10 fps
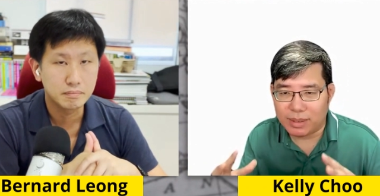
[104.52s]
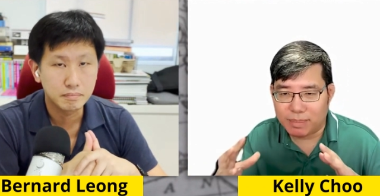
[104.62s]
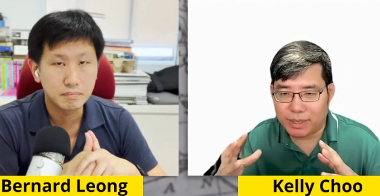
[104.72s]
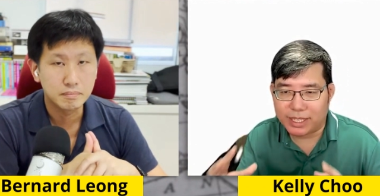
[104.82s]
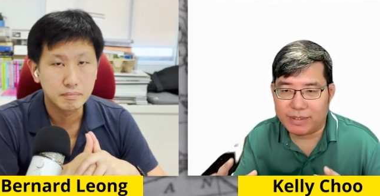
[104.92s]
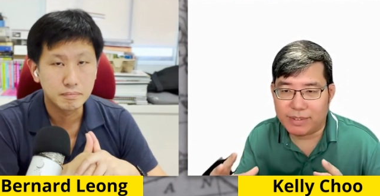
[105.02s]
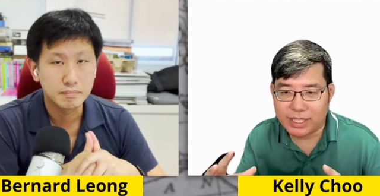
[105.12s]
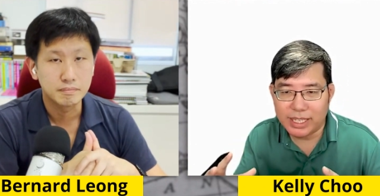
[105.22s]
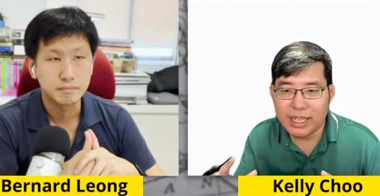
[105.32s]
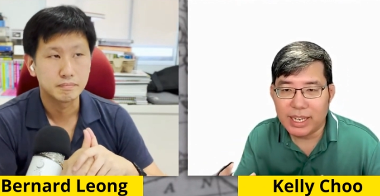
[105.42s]
Speaker 1: on
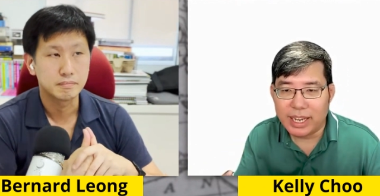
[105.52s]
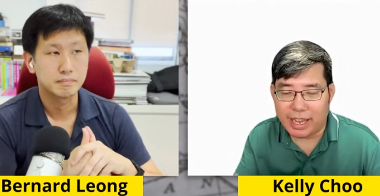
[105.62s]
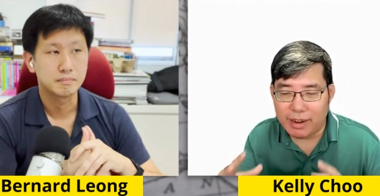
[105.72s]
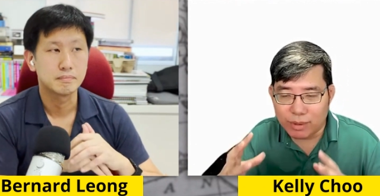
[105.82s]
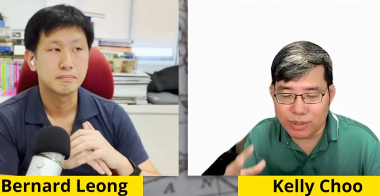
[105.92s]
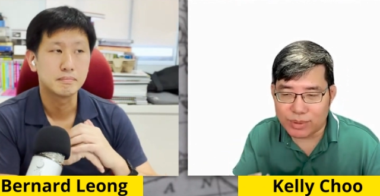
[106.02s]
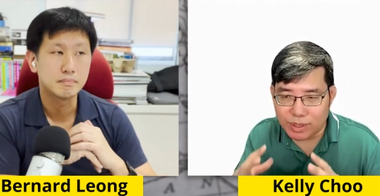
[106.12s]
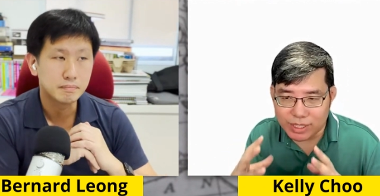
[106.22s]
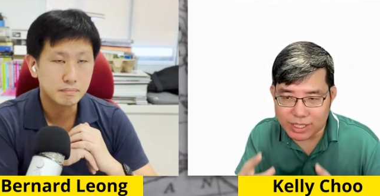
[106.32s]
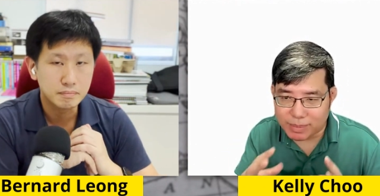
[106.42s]
productivity, and also
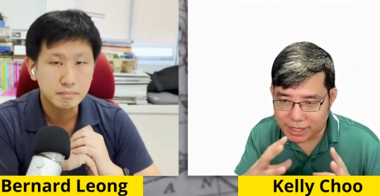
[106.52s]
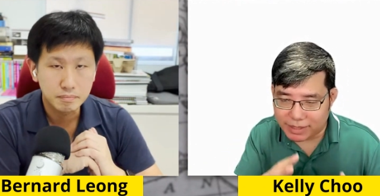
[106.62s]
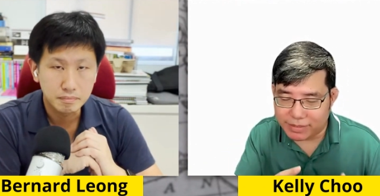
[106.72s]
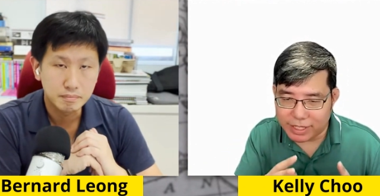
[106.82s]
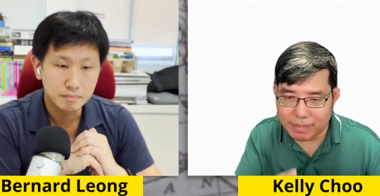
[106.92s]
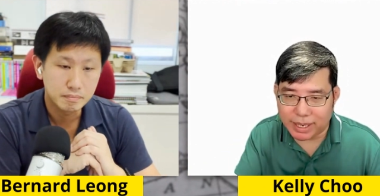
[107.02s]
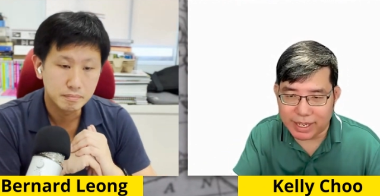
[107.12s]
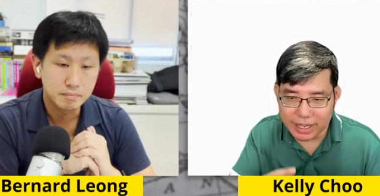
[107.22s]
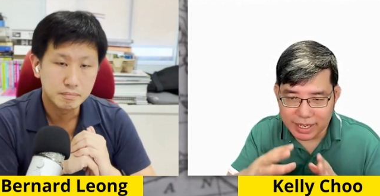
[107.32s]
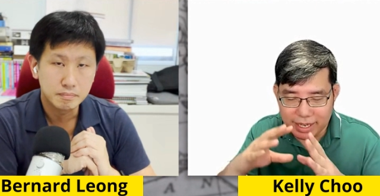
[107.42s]
not just productivity, but
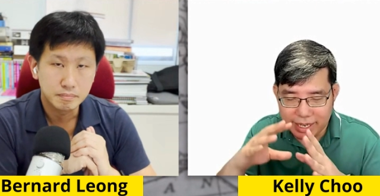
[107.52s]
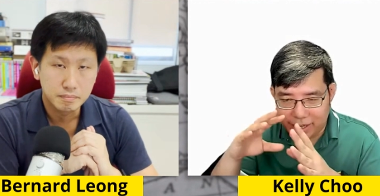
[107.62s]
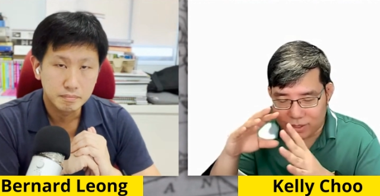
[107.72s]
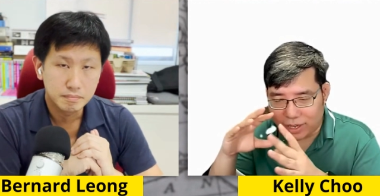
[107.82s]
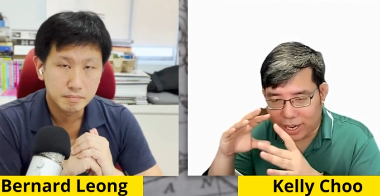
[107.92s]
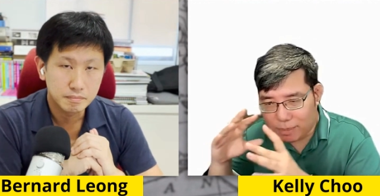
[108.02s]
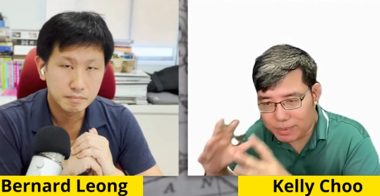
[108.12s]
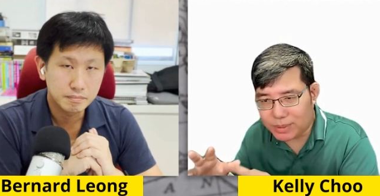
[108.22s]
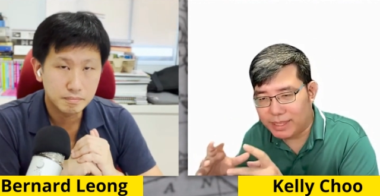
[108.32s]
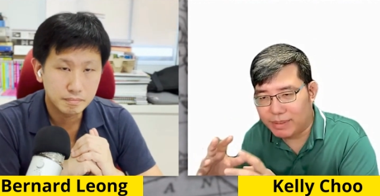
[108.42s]
it also
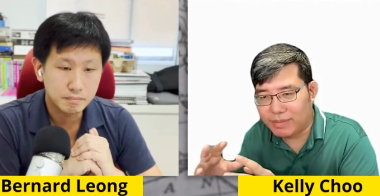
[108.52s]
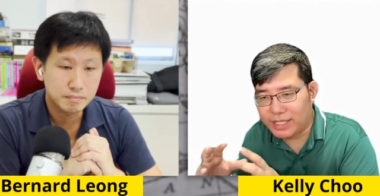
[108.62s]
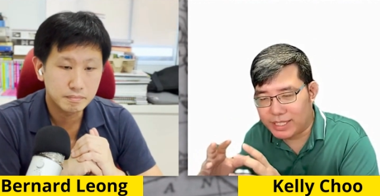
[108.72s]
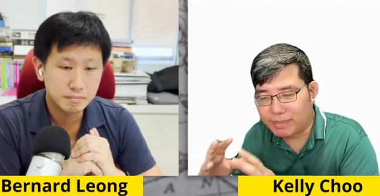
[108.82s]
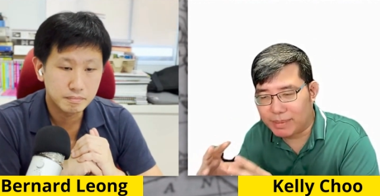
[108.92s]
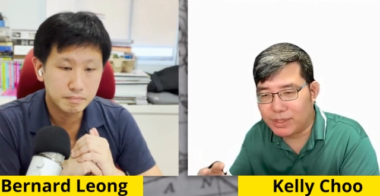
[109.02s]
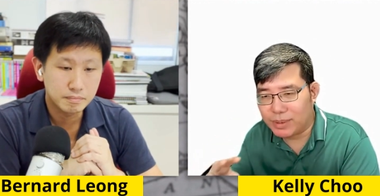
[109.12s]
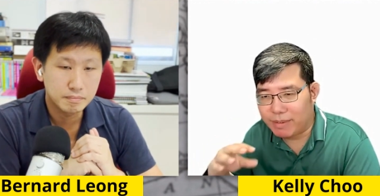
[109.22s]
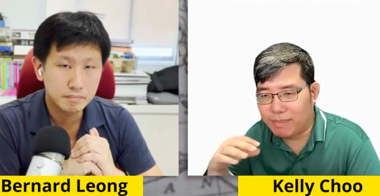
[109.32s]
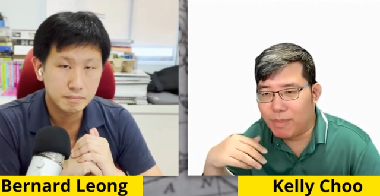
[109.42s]
helps some of these companies to
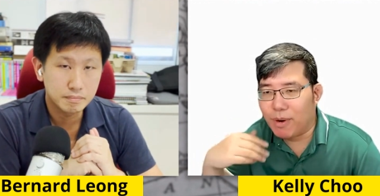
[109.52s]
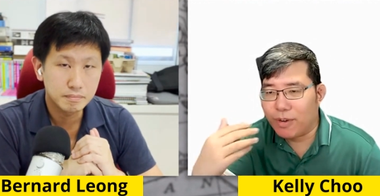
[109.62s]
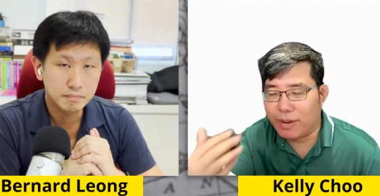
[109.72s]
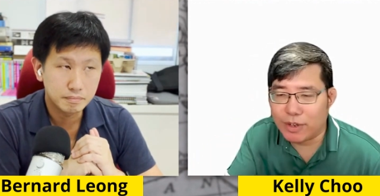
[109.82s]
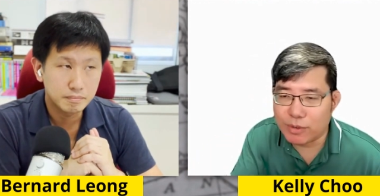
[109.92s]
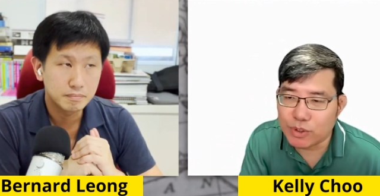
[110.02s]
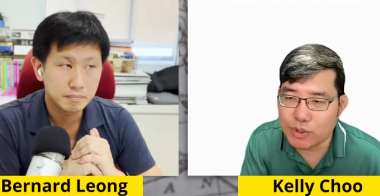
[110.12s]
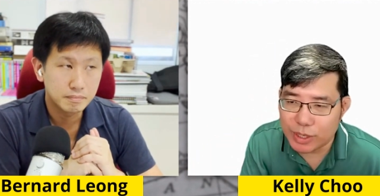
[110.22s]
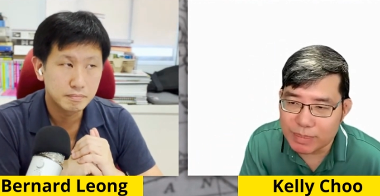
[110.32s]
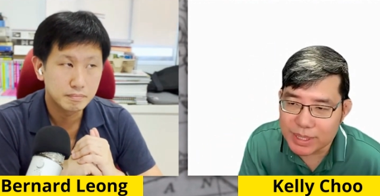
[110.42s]
have more revenue
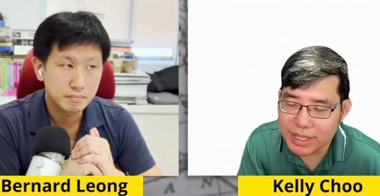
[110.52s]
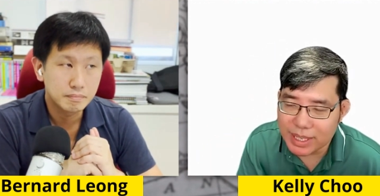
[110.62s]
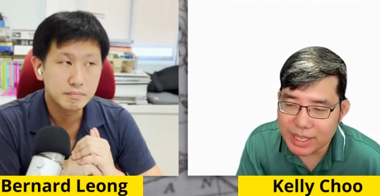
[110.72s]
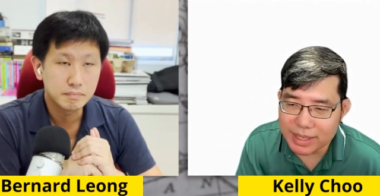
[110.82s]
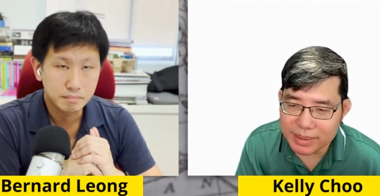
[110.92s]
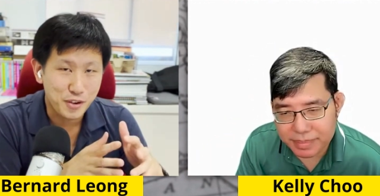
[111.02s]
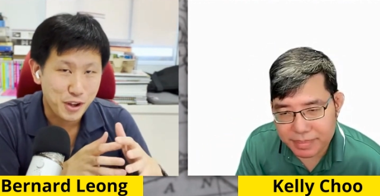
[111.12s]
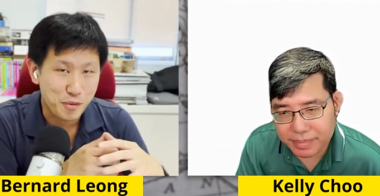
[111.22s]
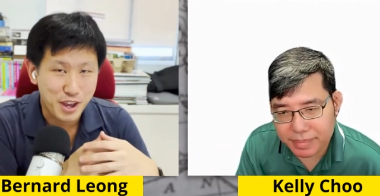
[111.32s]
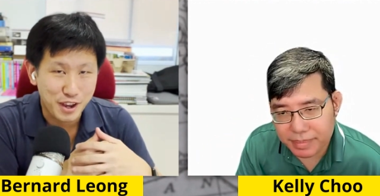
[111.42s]
Speaker 2: streams.
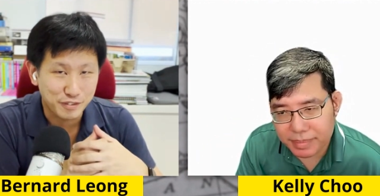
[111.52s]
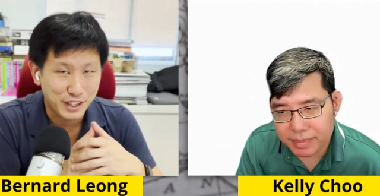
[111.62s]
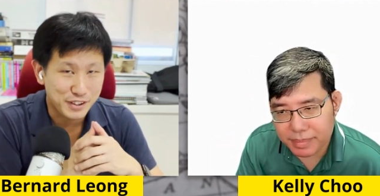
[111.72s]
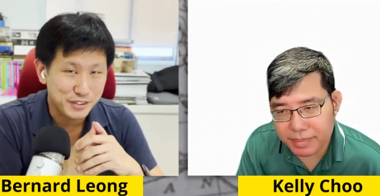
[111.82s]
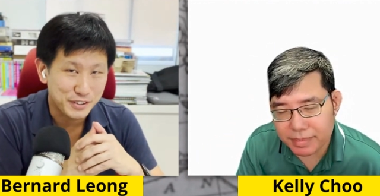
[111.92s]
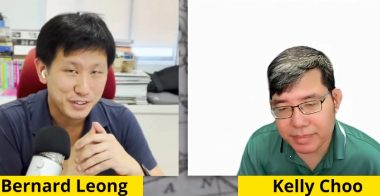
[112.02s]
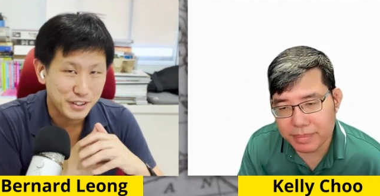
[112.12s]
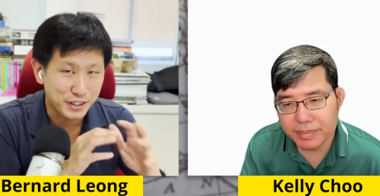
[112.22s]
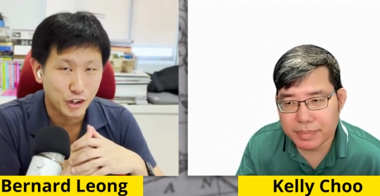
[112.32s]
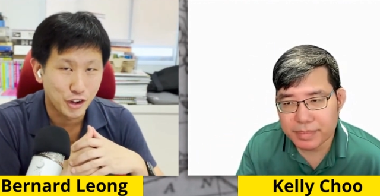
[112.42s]
Now that we have
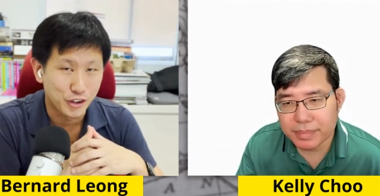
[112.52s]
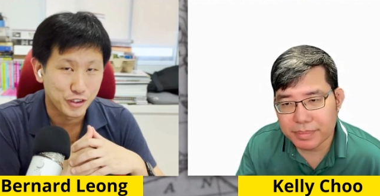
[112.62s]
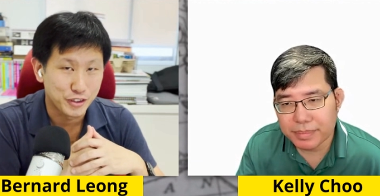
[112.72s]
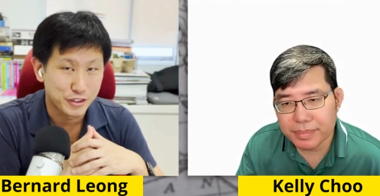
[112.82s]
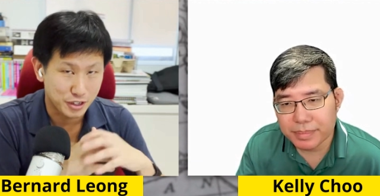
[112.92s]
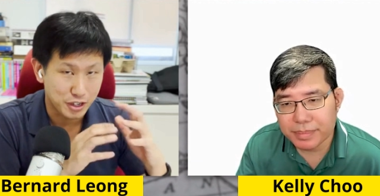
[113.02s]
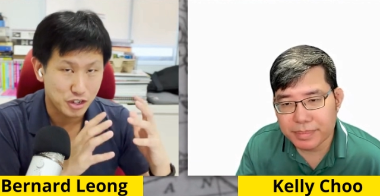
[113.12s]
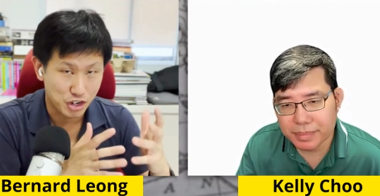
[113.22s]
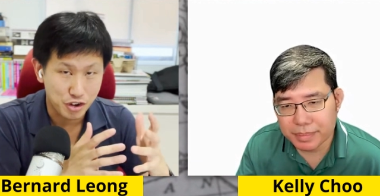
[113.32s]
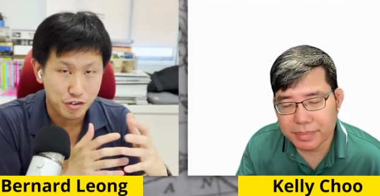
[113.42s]
done a lot on
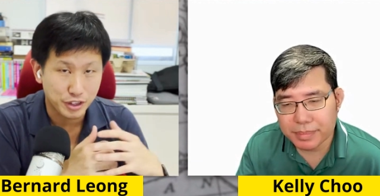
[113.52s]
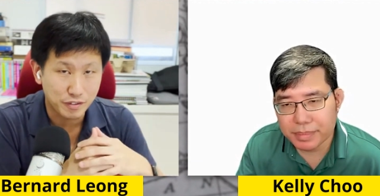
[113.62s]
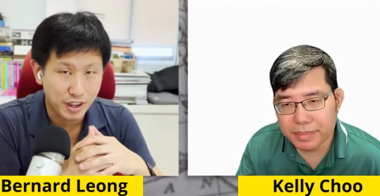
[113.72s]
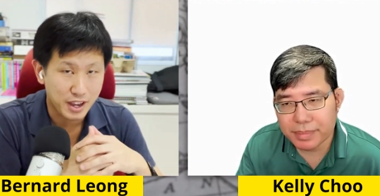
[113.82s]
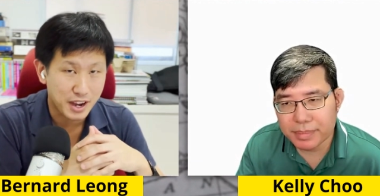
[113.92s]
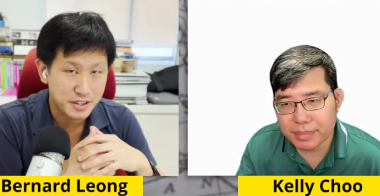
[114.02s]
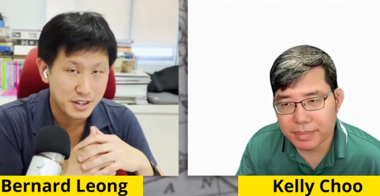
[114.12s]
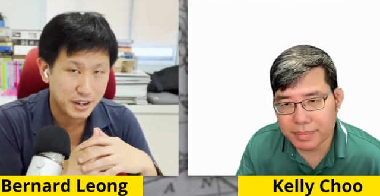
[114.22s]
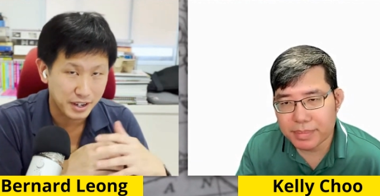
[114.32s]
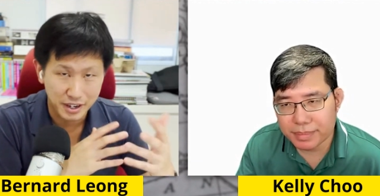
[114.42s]
the generative A
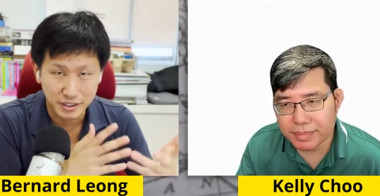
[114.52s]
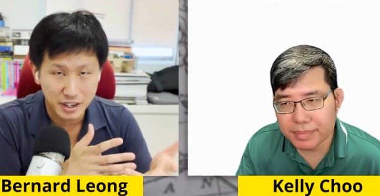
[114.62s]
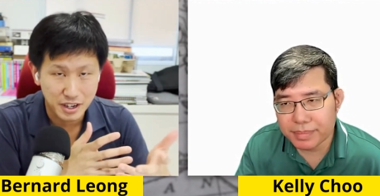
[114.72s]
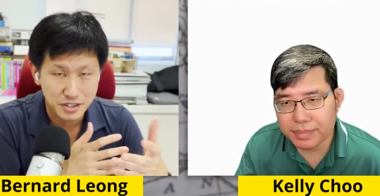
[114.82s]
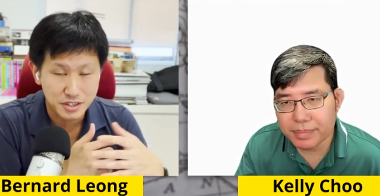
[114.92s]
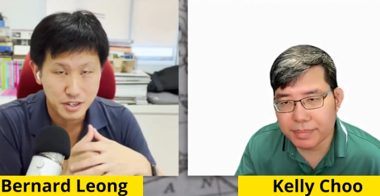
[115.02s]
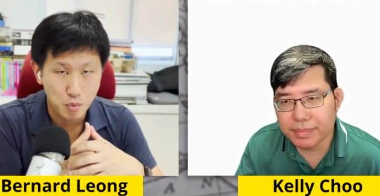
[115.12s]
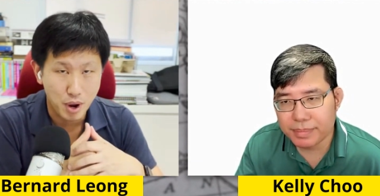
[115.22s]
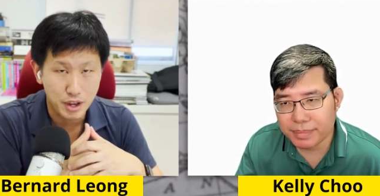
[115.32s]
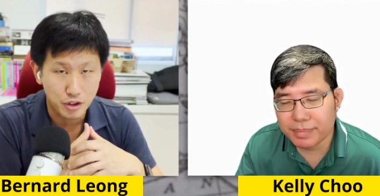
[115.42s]
I side, and I think I
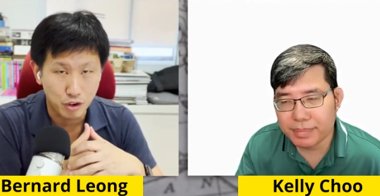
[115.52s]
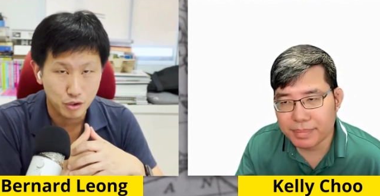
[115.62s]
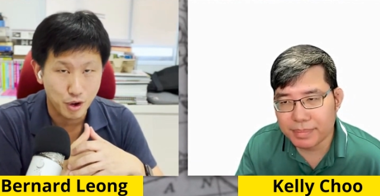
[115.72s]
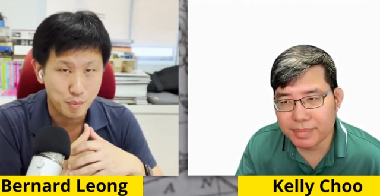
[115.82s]
see where your,